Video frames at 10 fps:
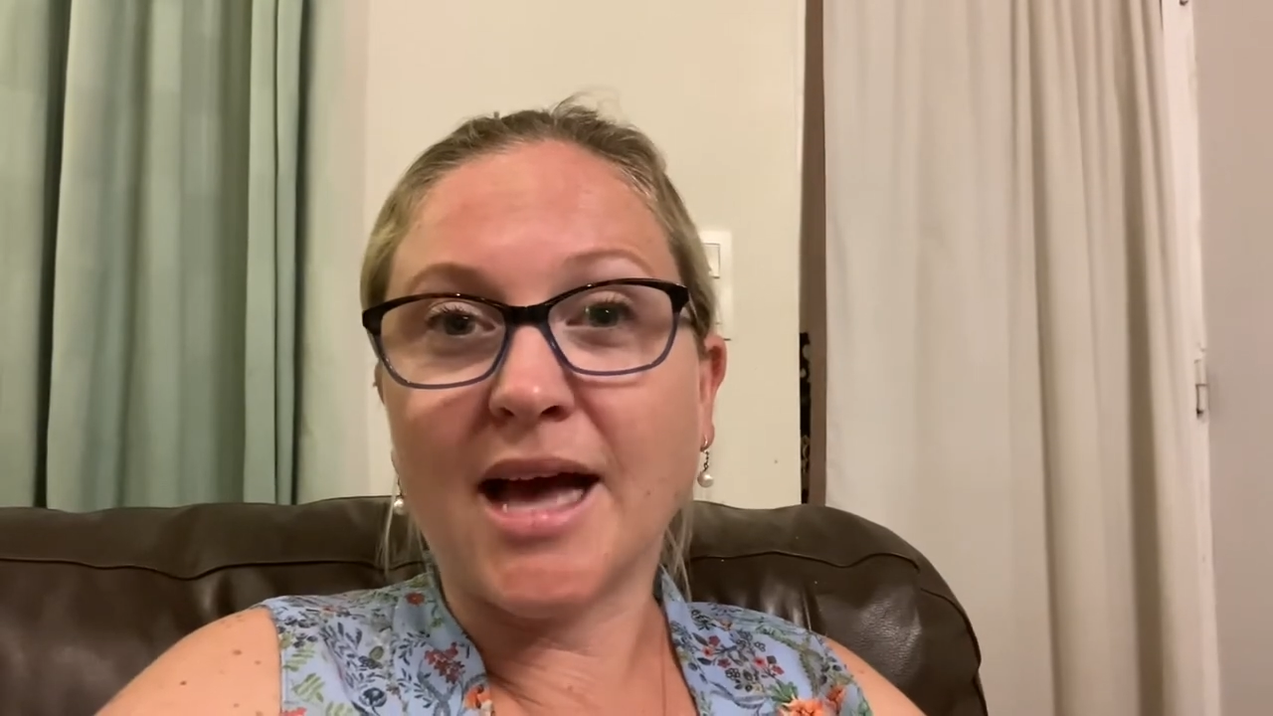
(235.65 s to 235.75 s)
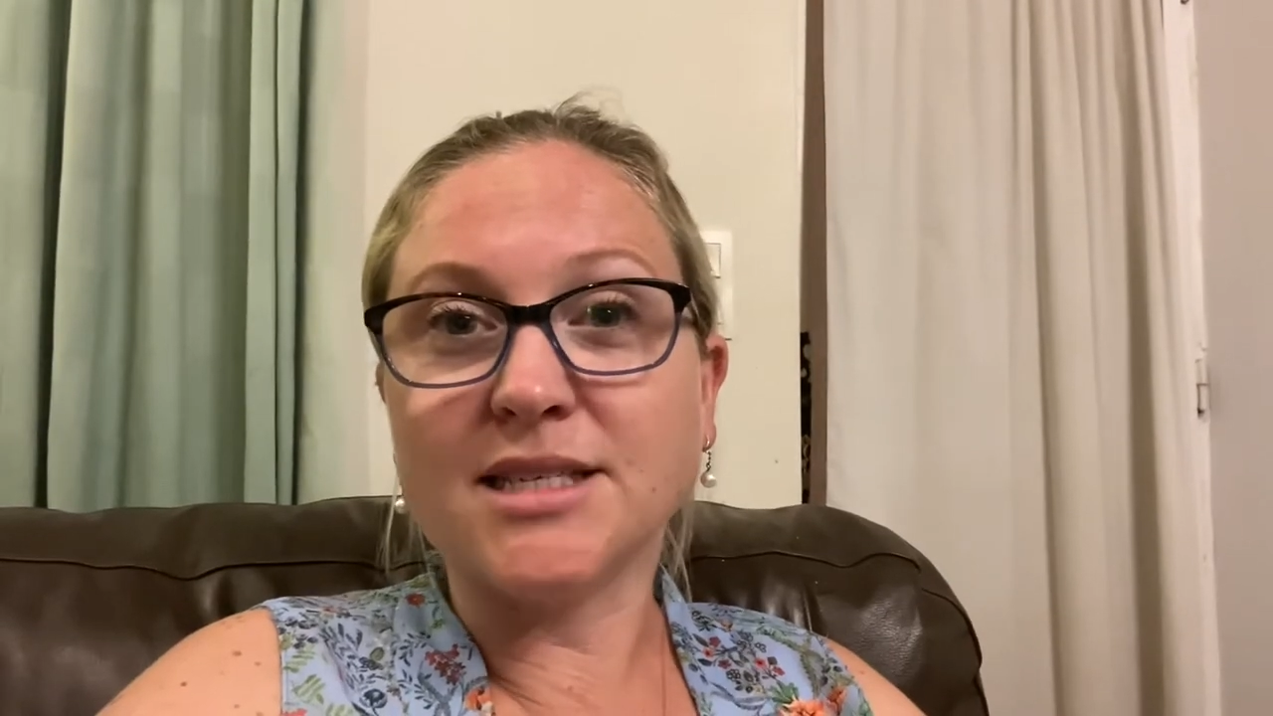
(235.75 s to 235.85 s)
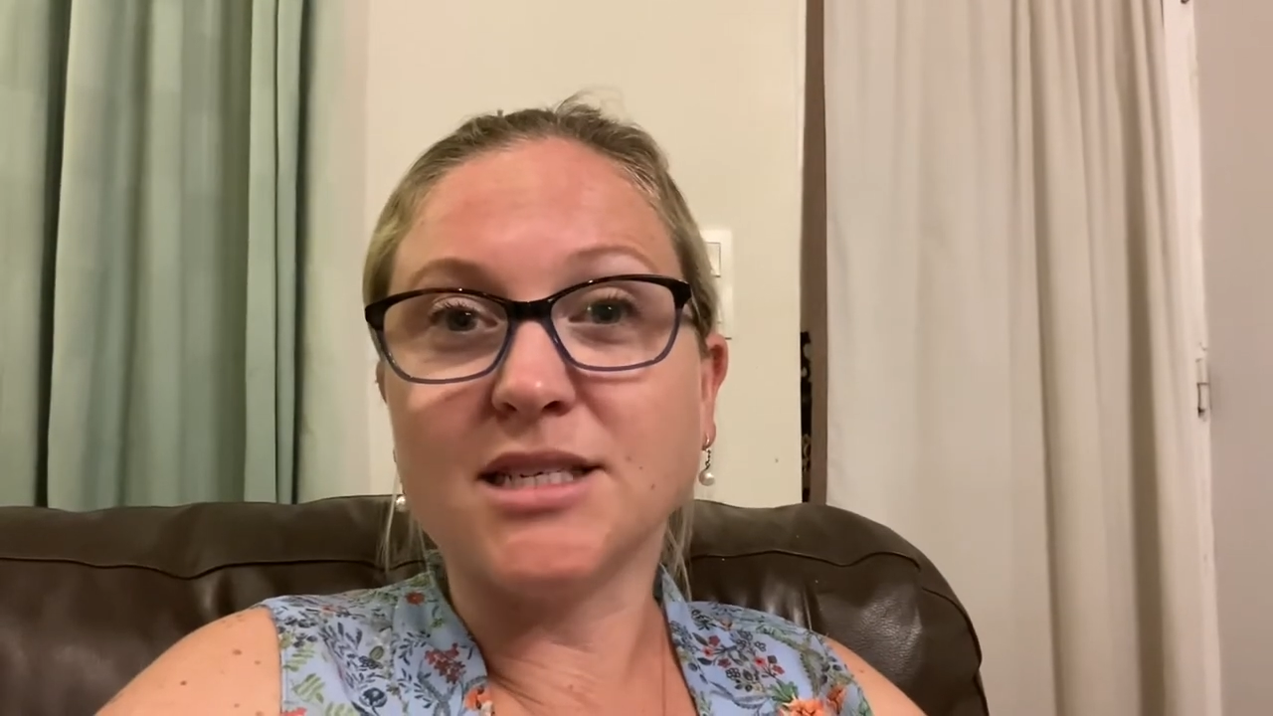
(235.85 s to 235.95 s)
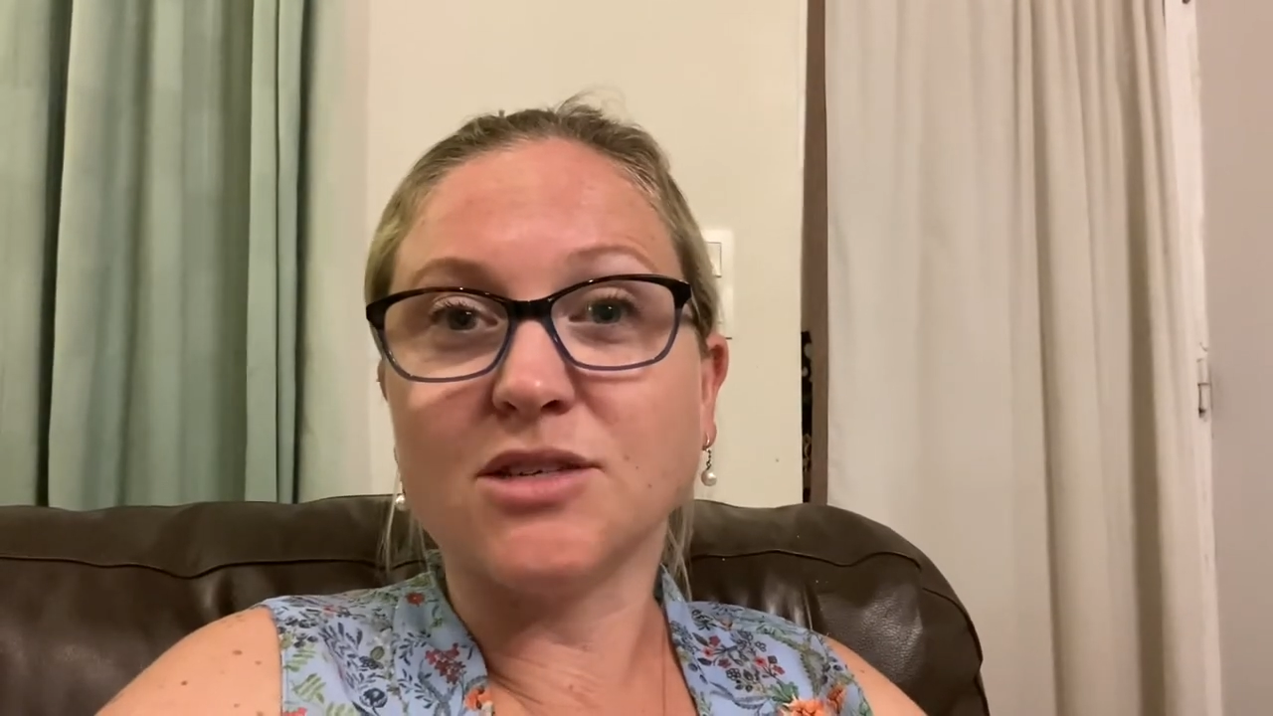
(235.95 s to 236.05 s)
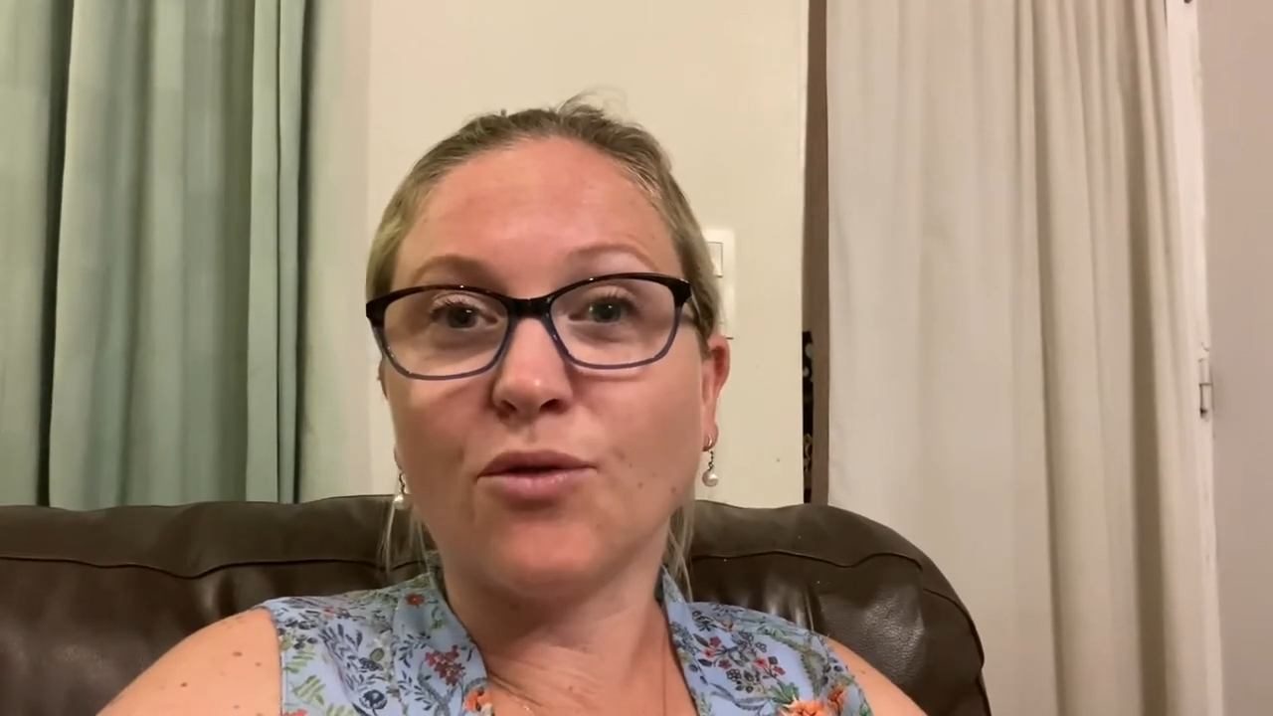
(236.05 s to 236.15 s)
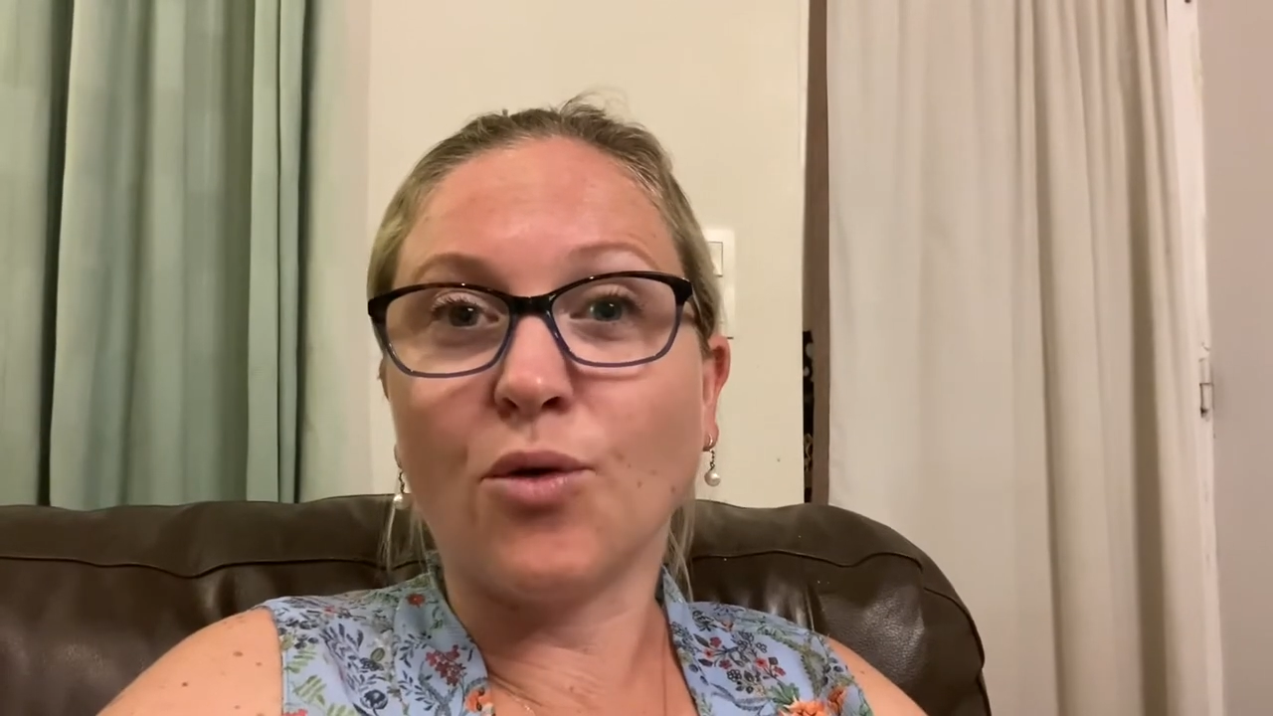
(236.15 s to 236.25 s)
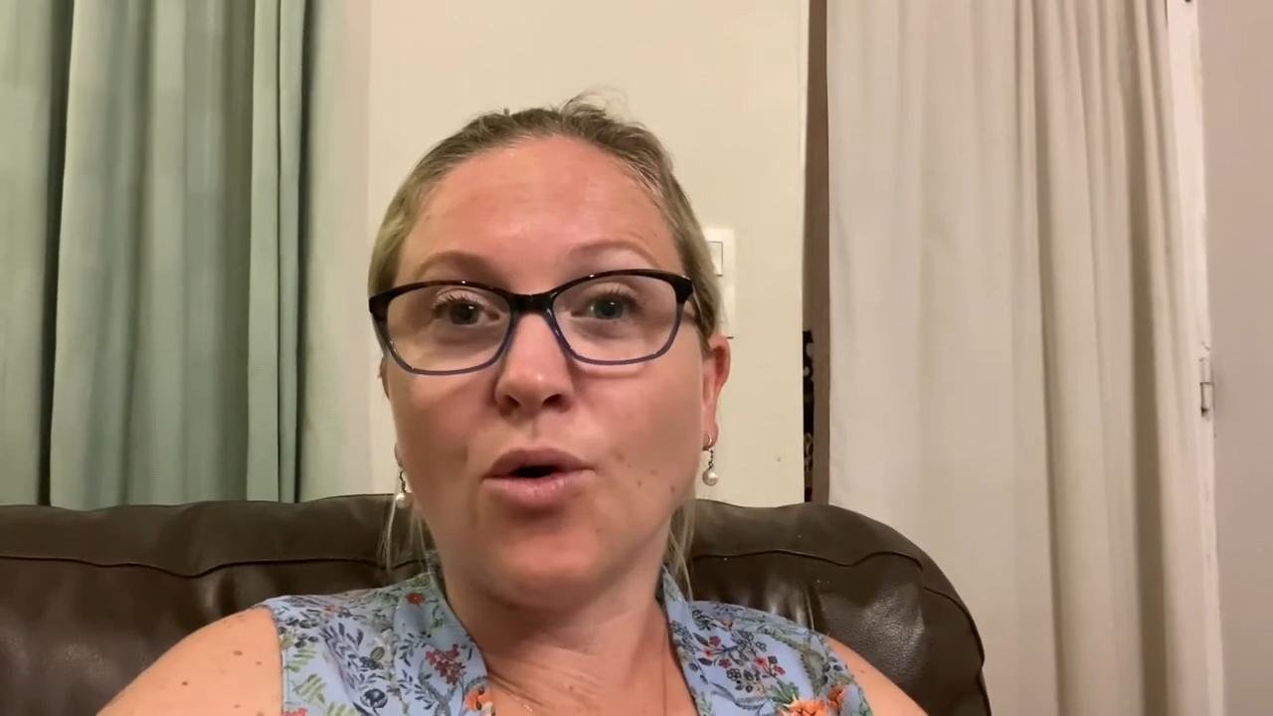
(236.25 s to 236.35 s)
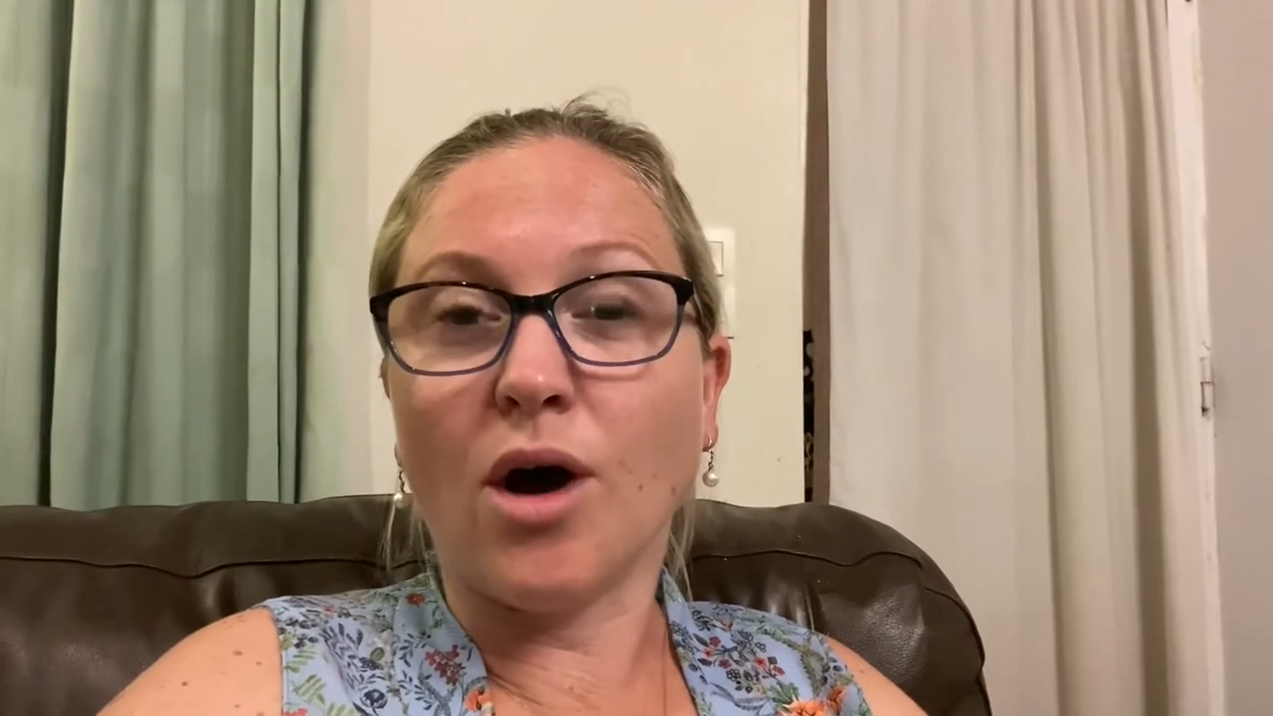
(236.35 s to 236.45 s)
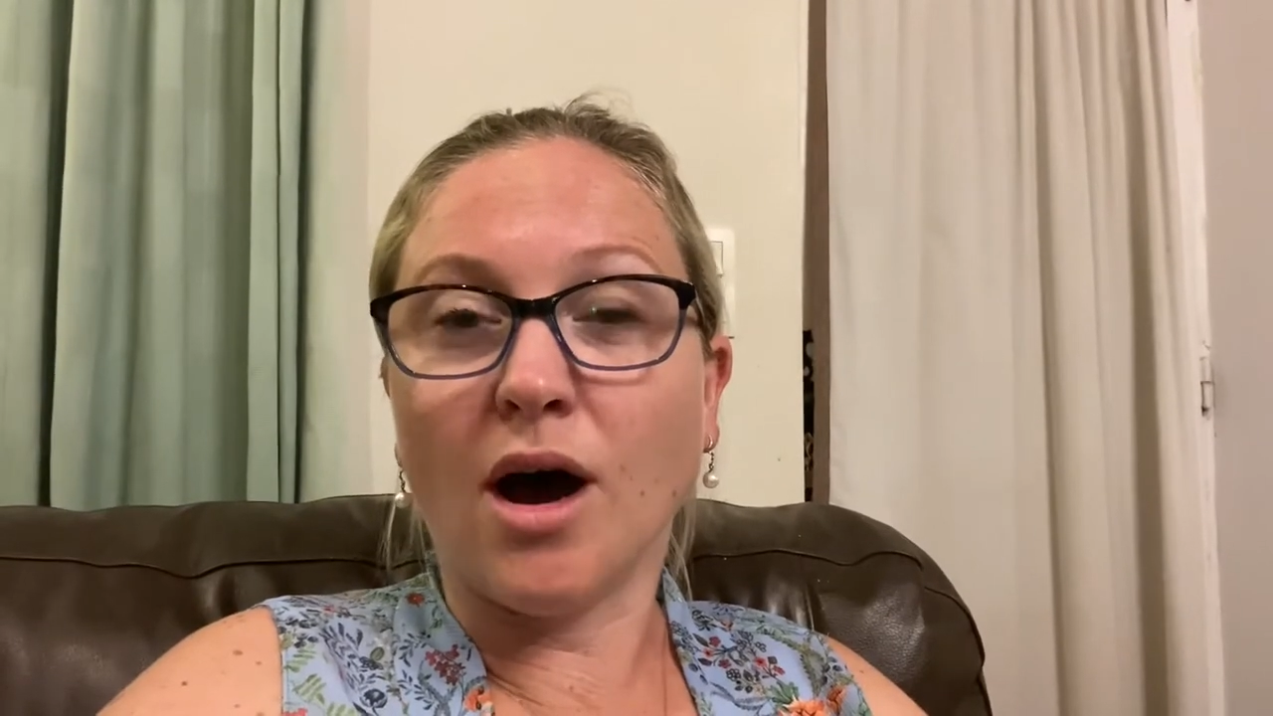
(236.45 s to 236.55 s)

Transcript: asked us for